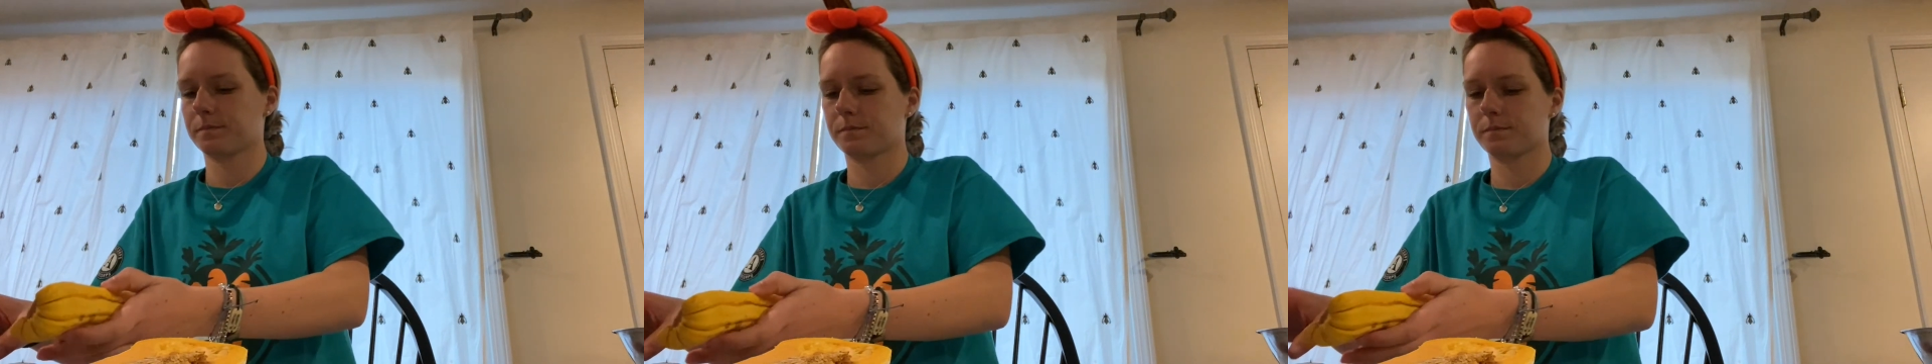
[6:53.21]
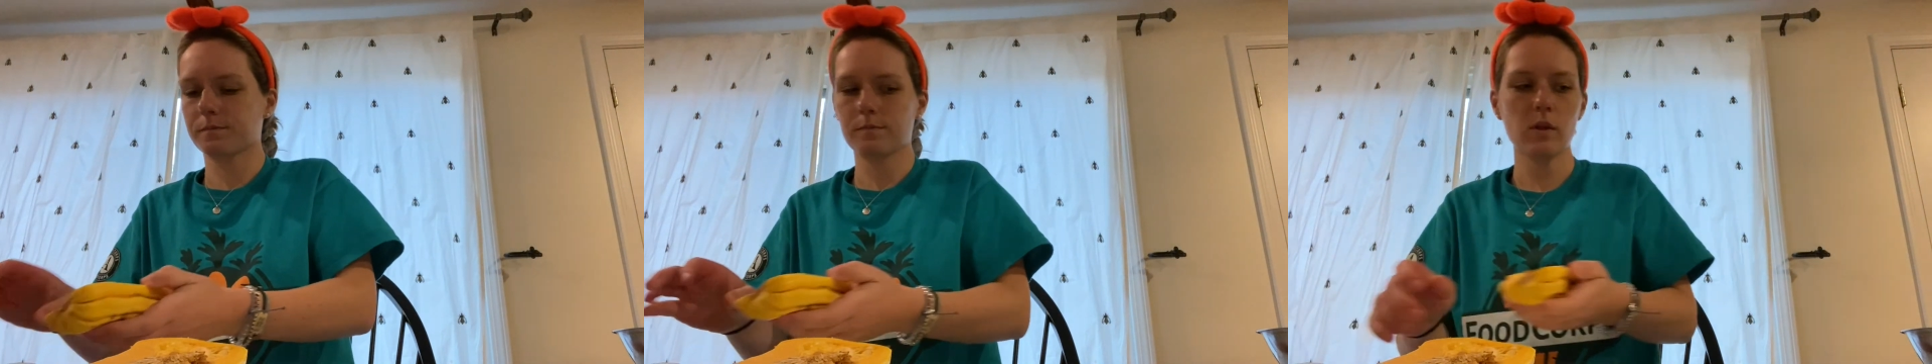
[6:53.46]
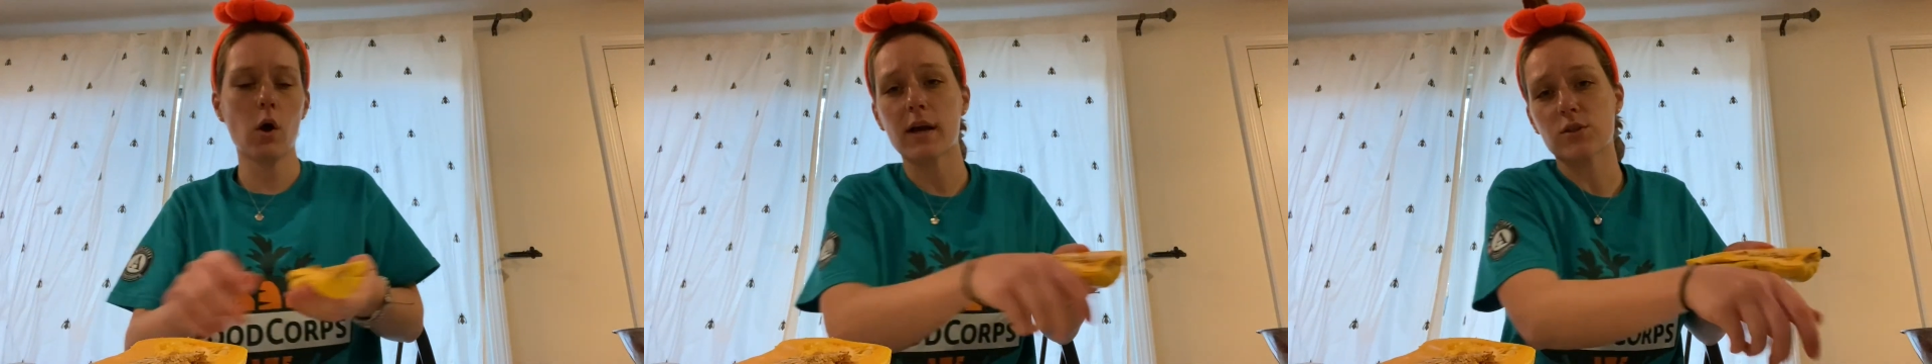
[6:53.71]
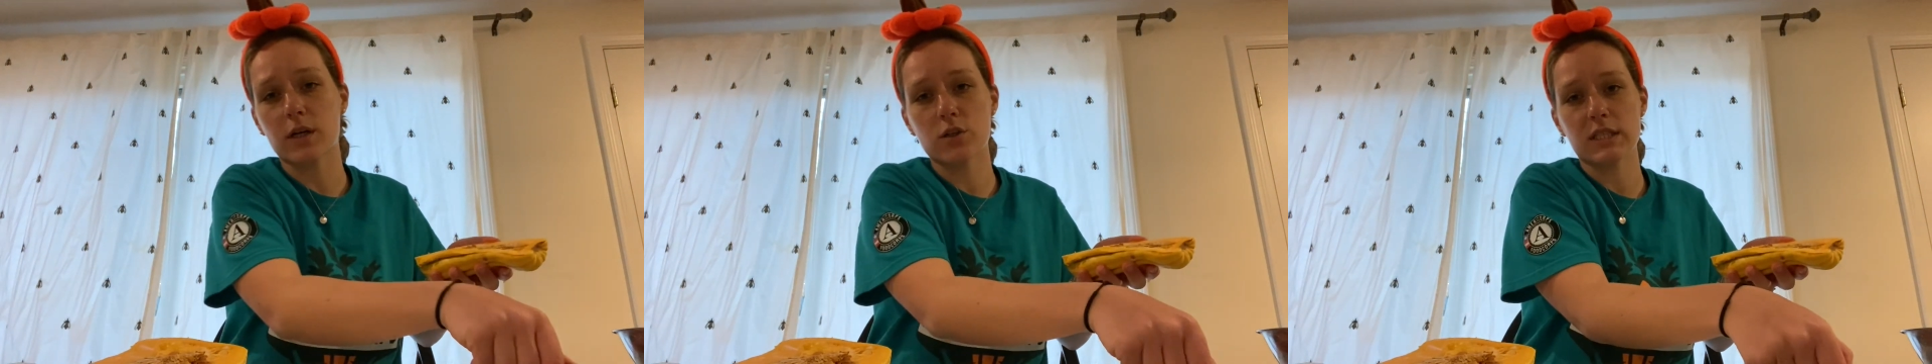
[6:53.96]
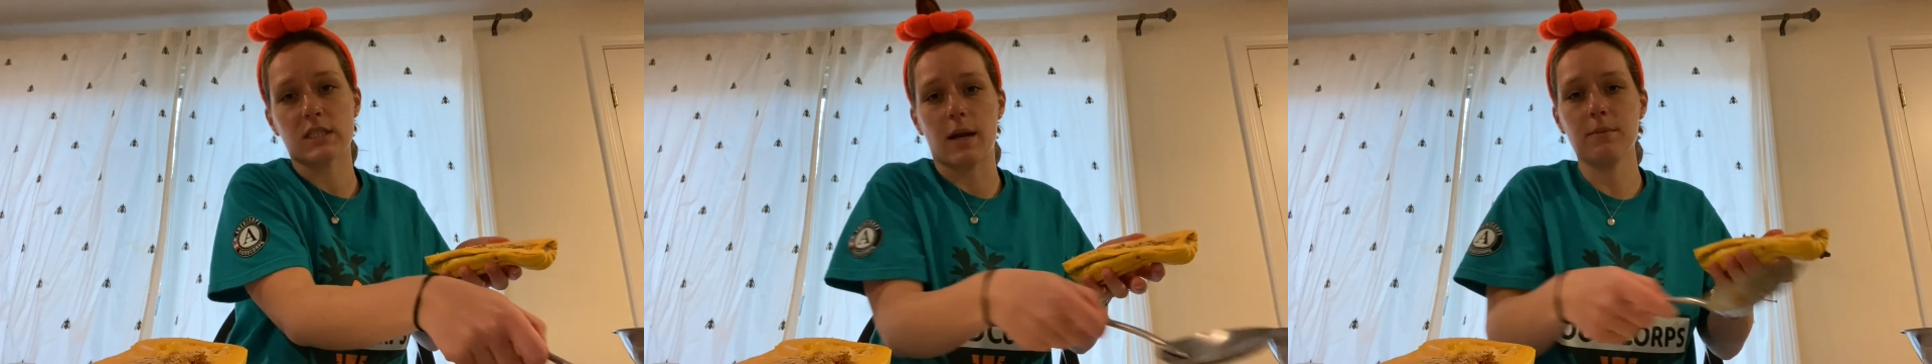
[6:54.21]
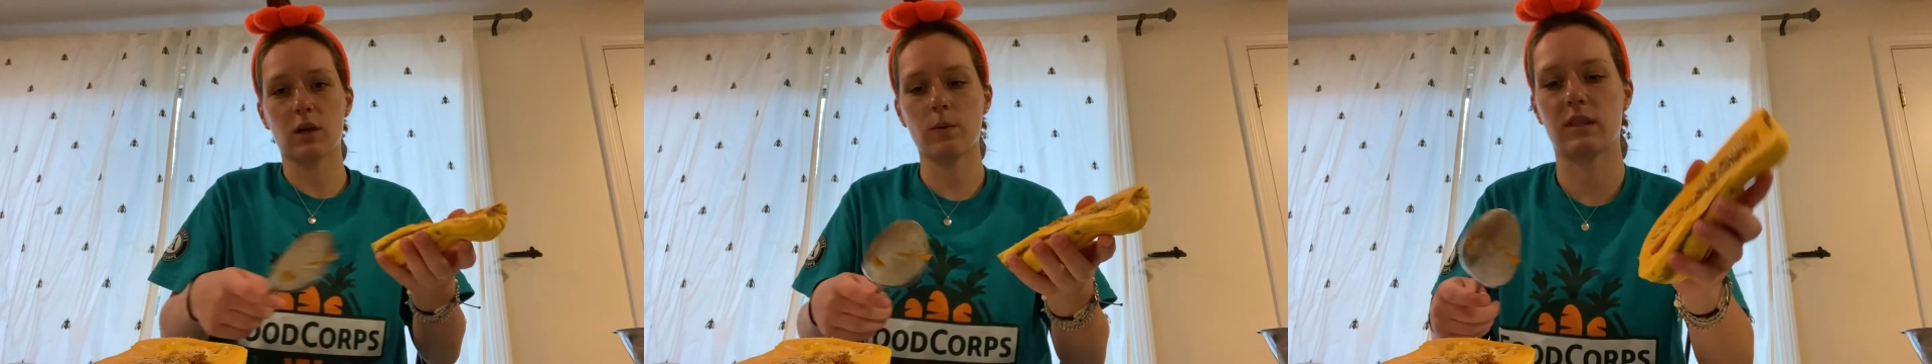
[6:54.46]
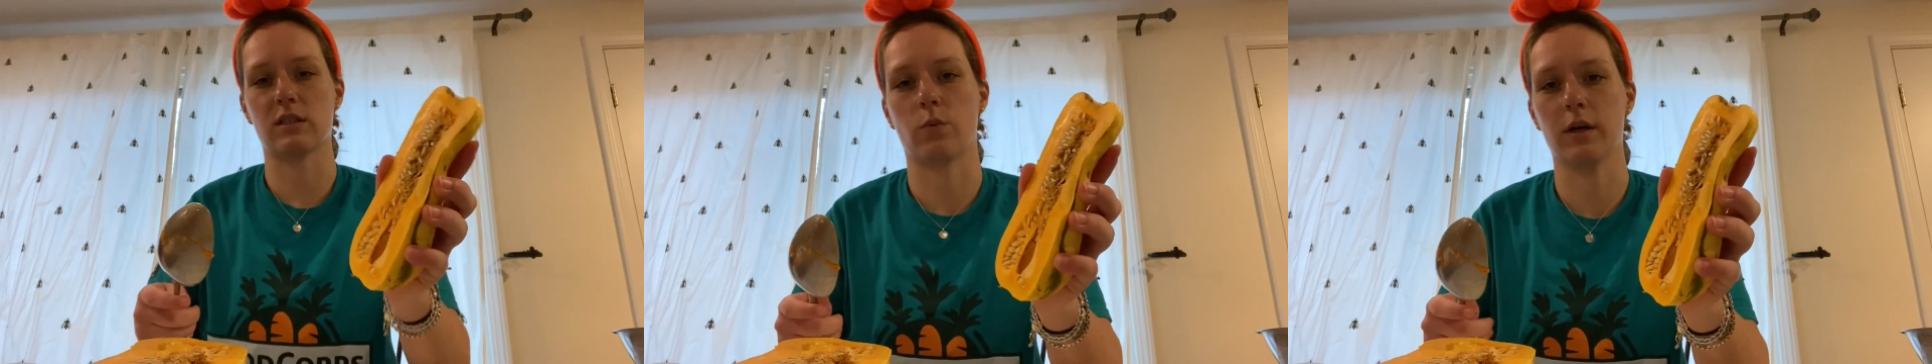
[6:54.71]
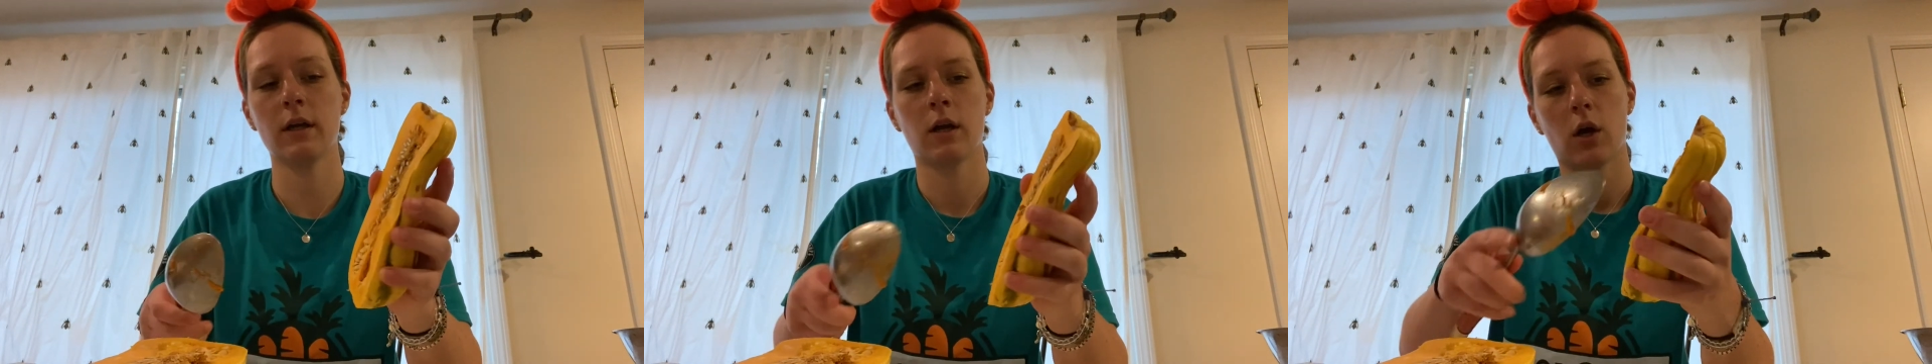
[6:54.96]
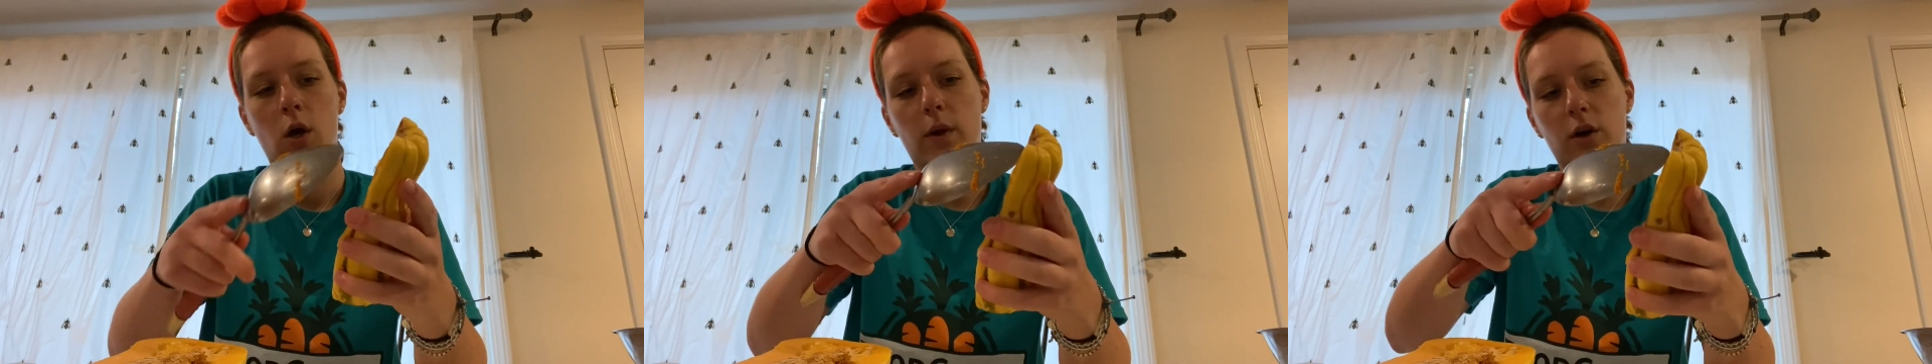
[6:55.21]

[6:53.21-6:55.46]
Okay, so we're going to do the same thing with this one. We